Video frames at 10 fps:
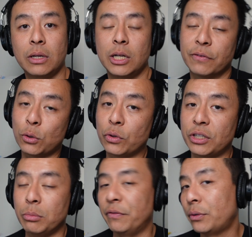And of course,
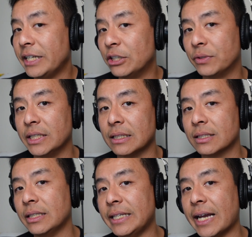it'll be very interesting to
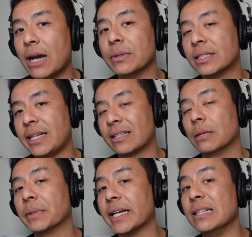see how it stacks
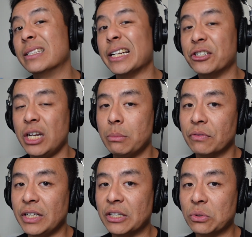up against a cheaper
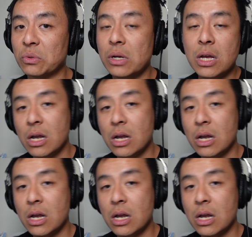vehicle